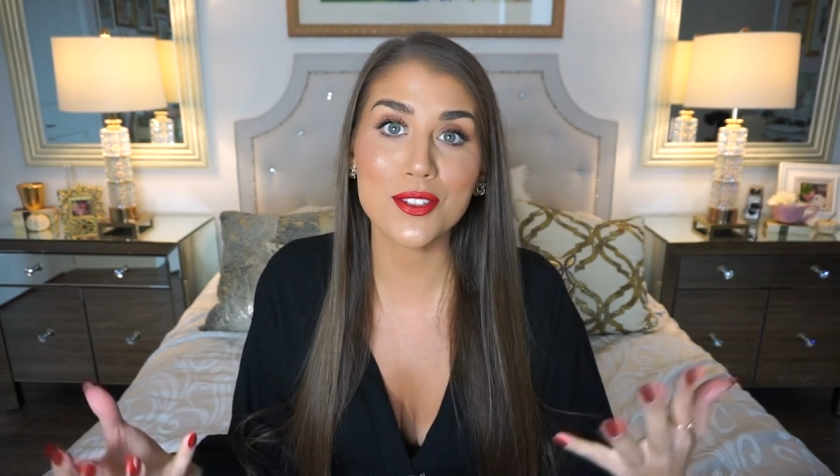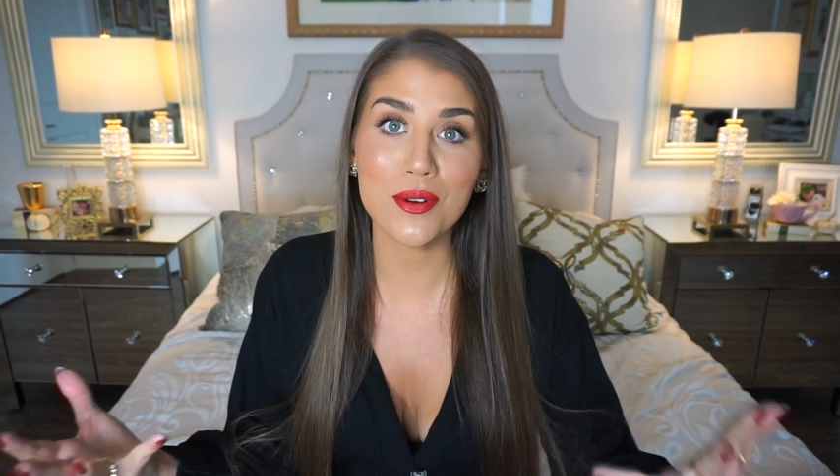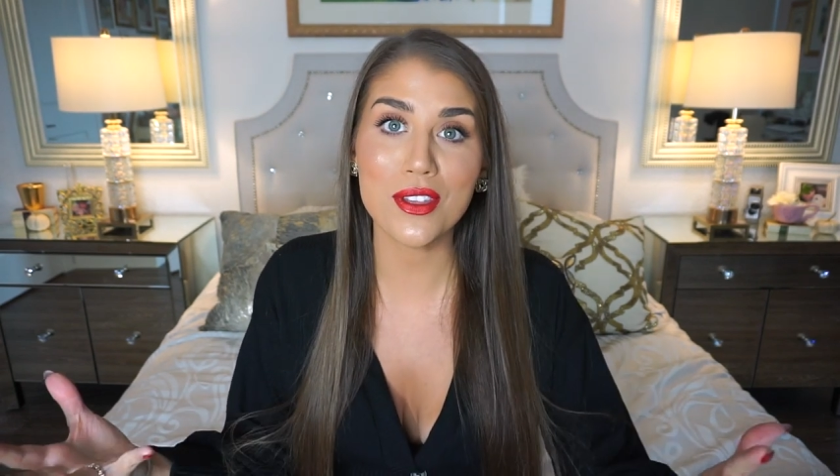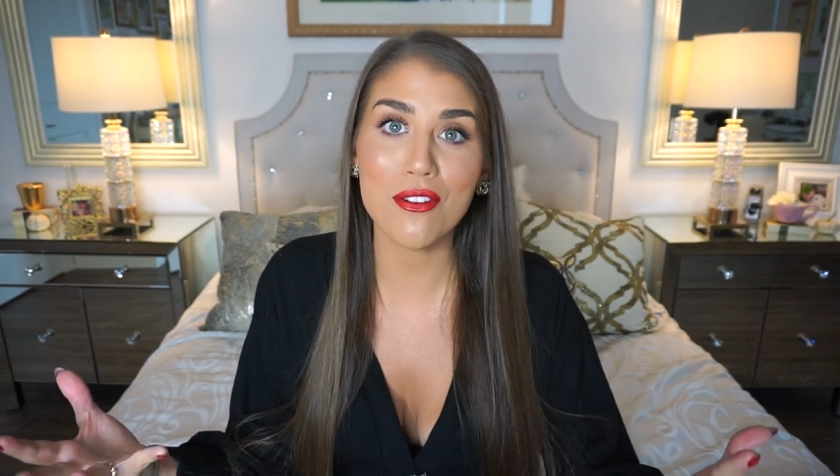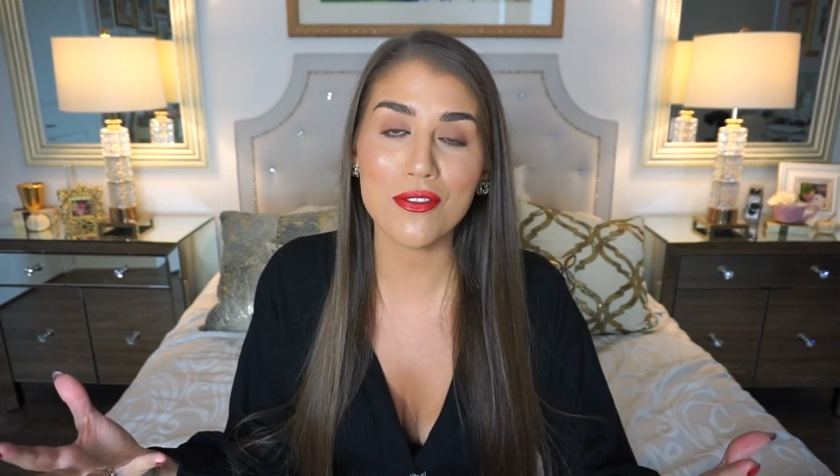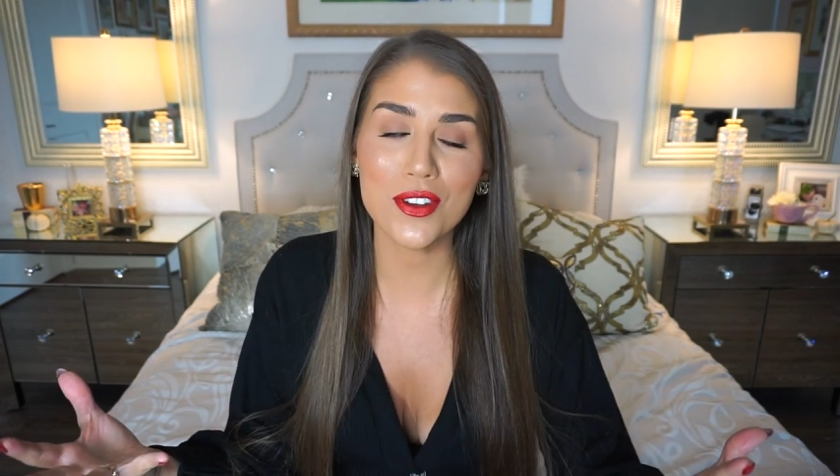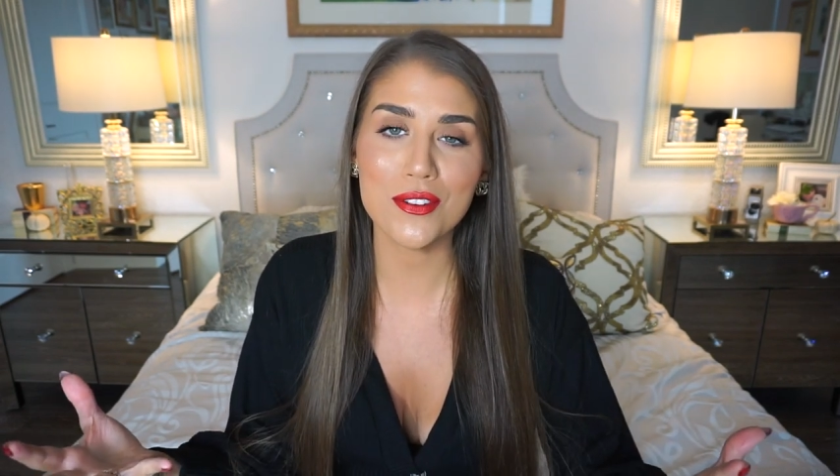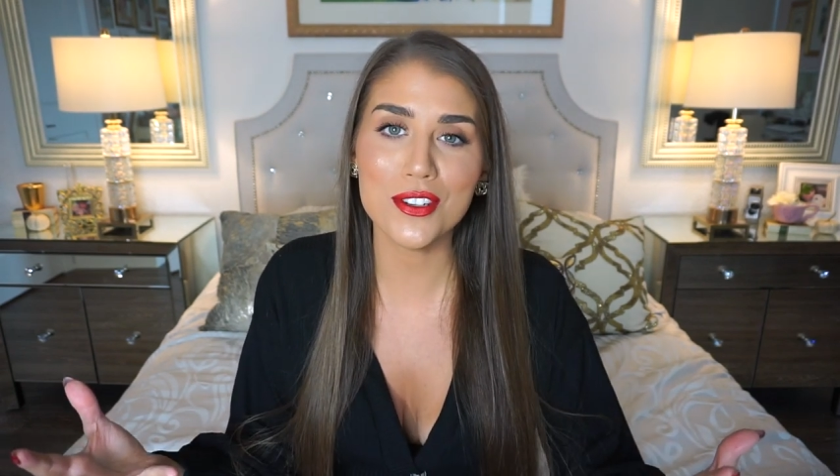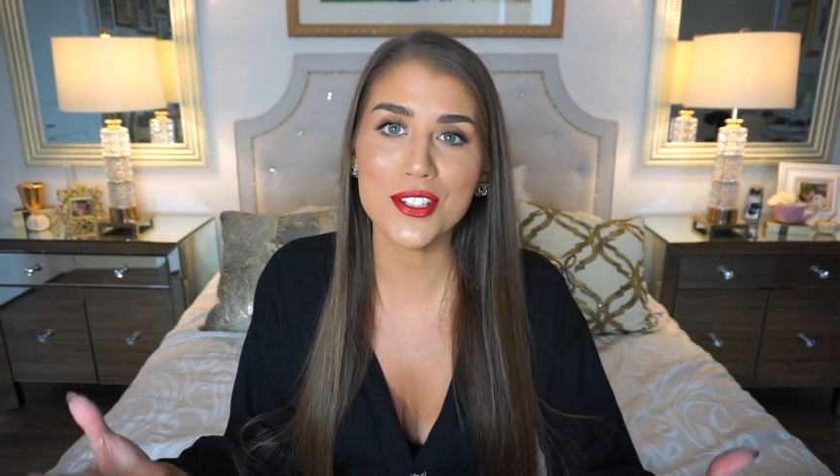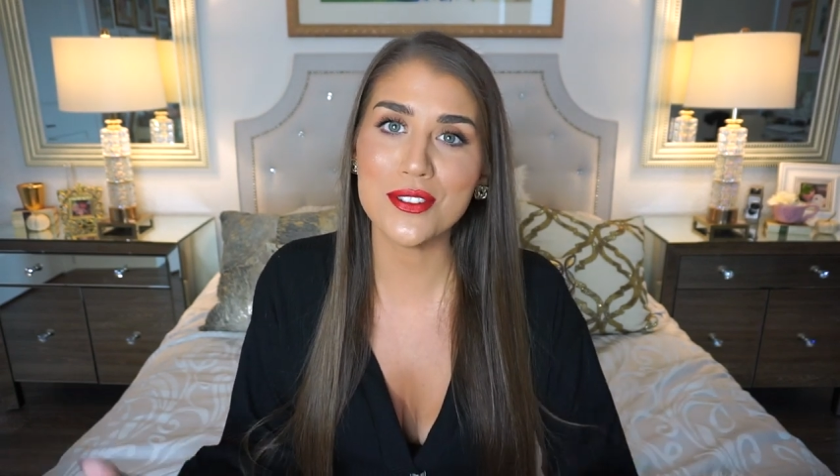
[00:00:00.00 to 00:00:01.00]
so without
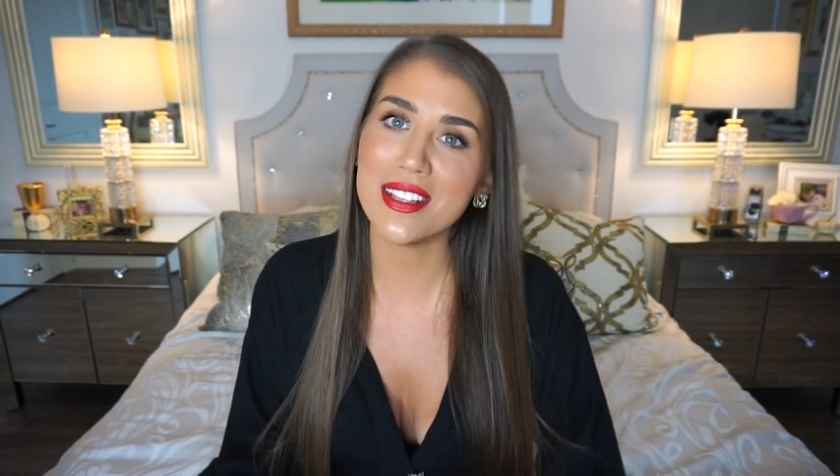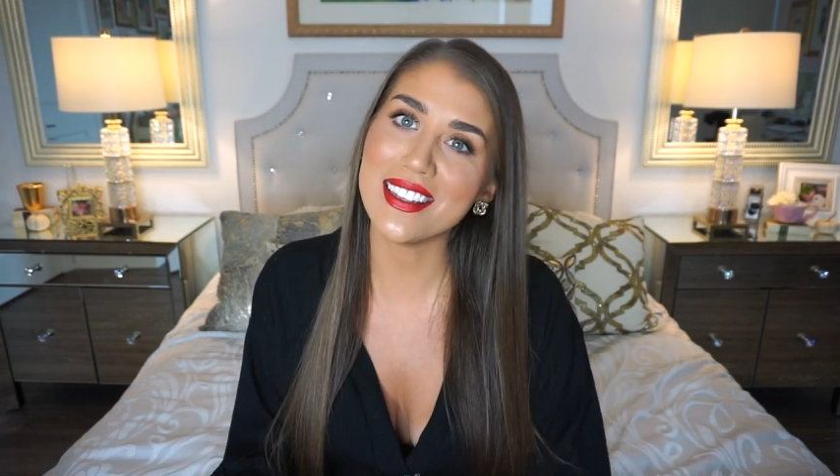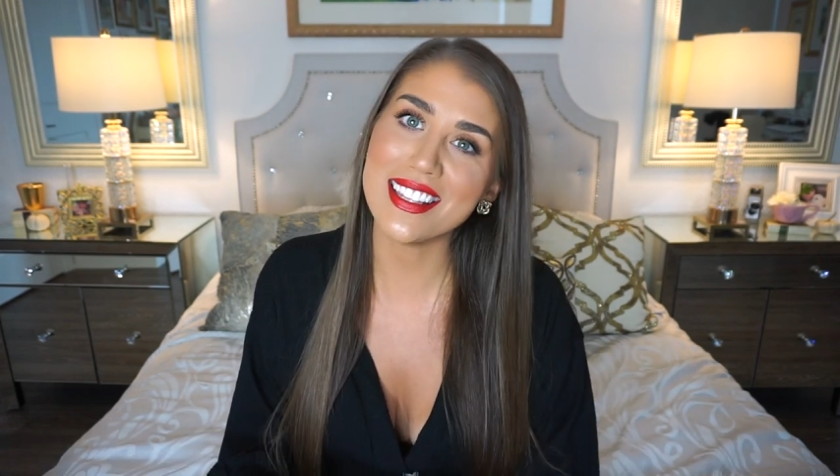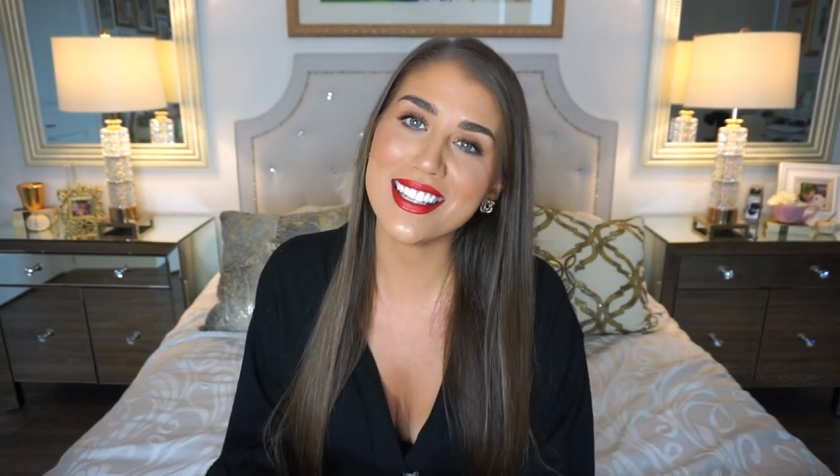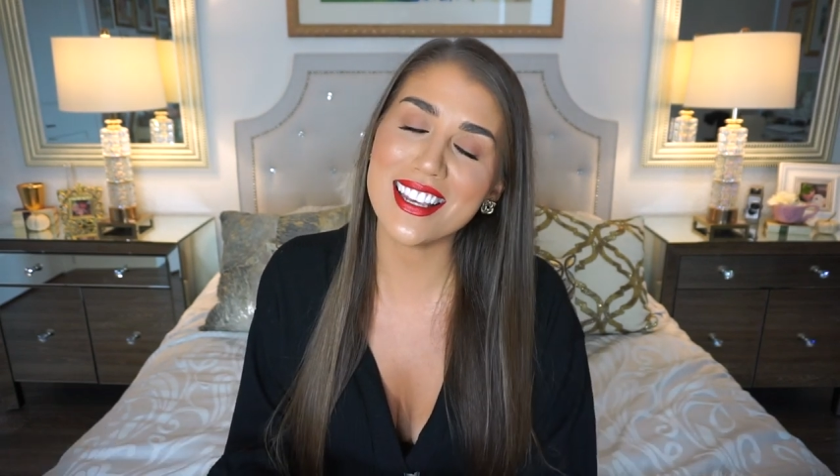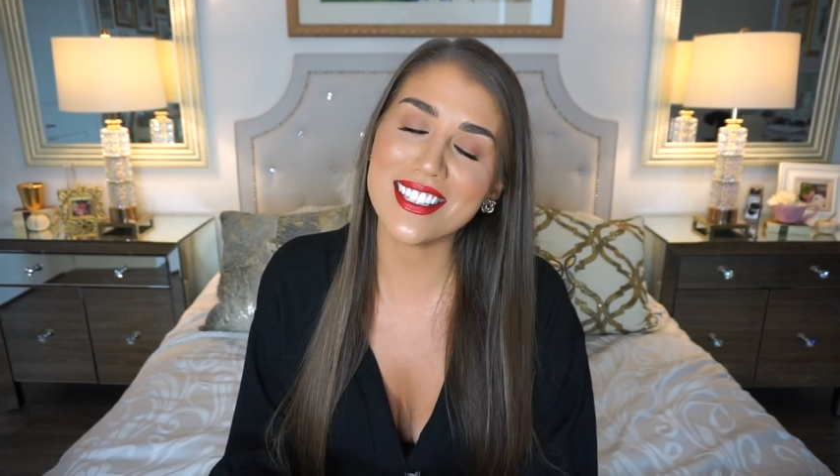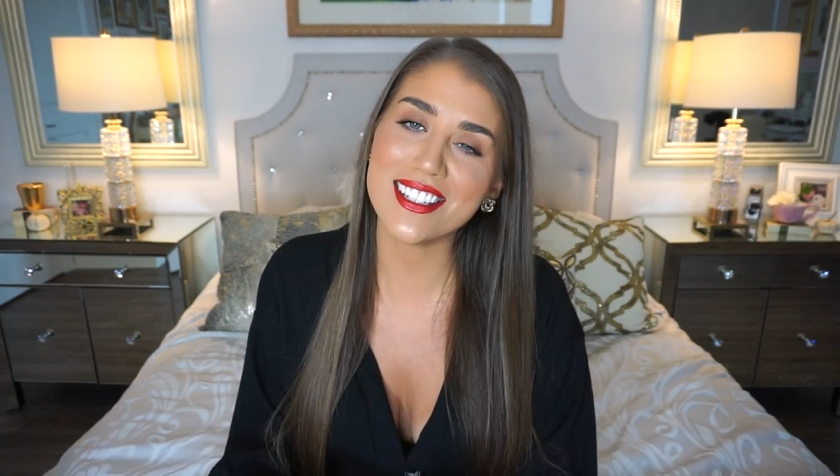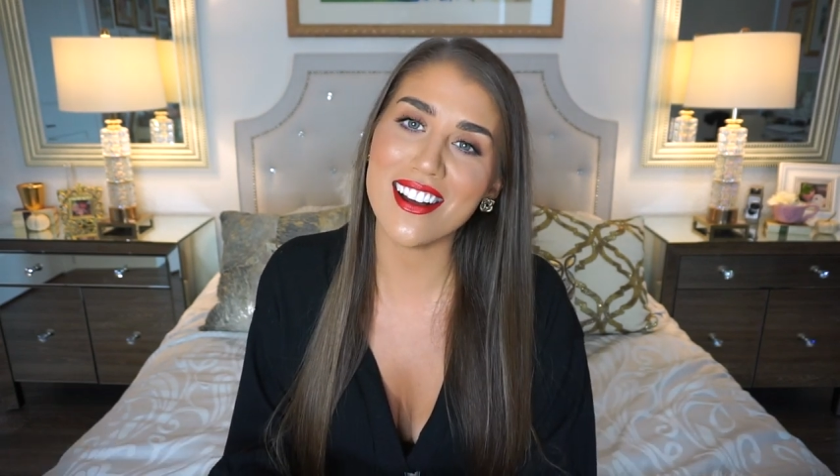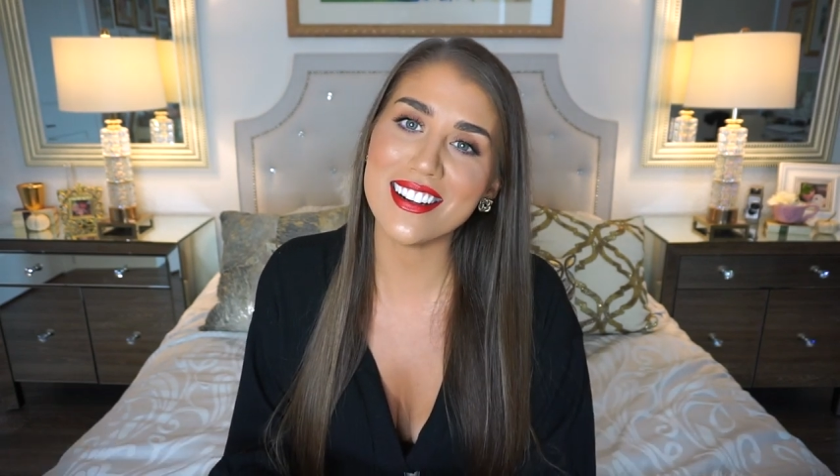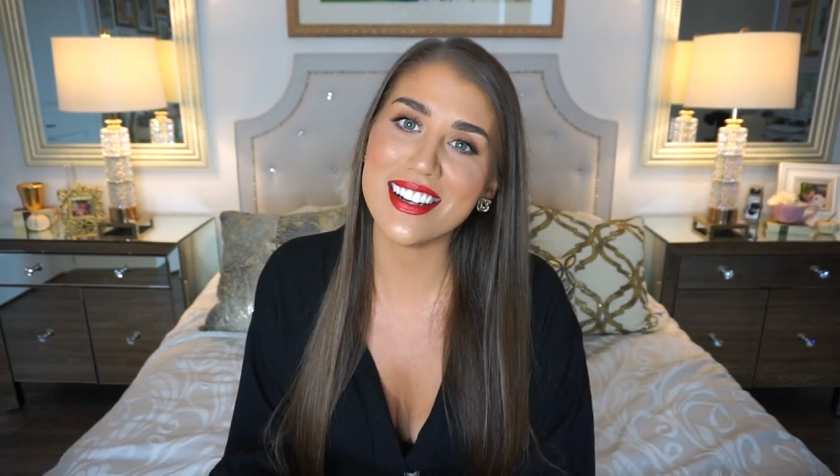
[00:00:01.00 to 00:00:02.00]
further ado, let's get
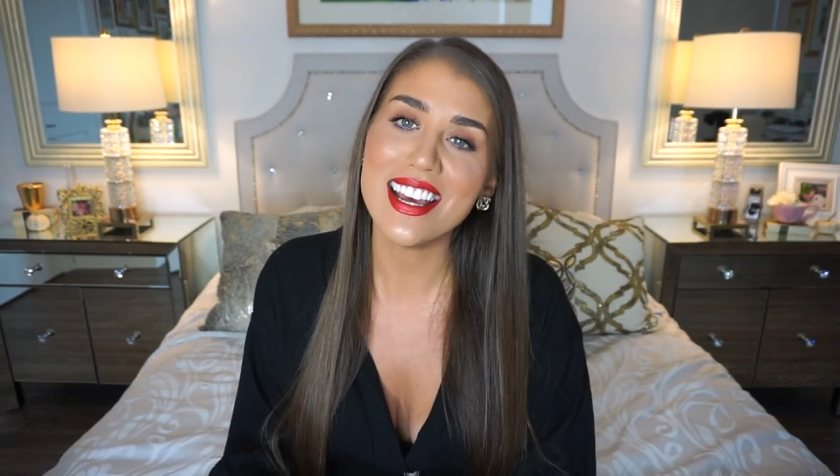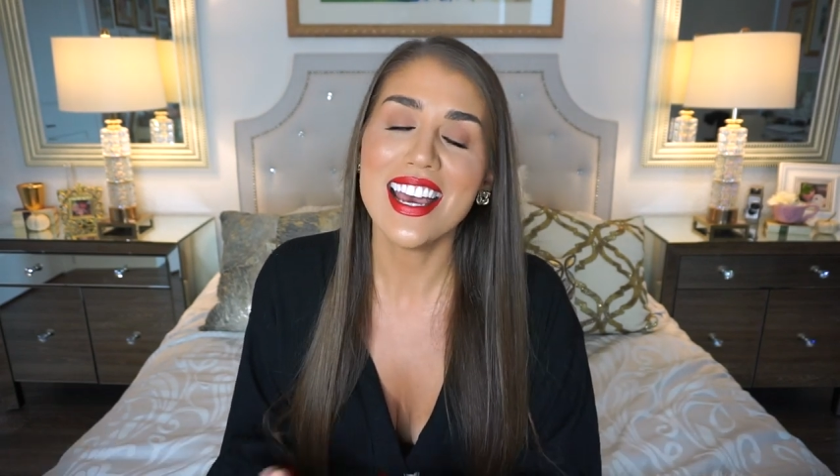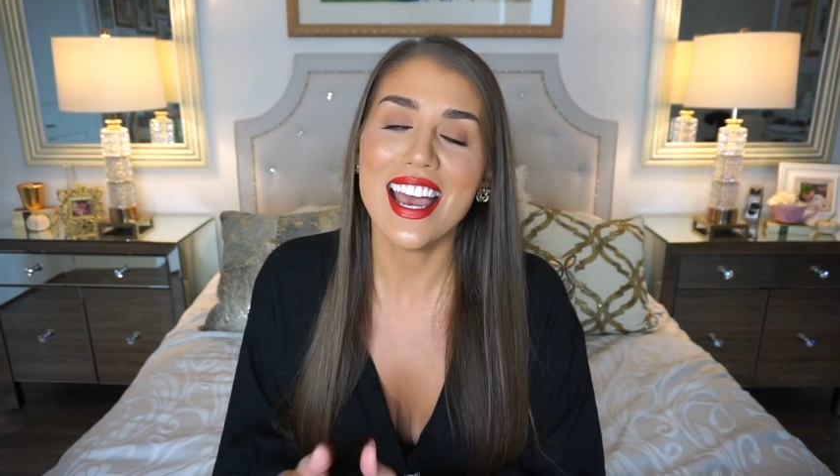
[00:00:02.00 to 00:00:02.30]
started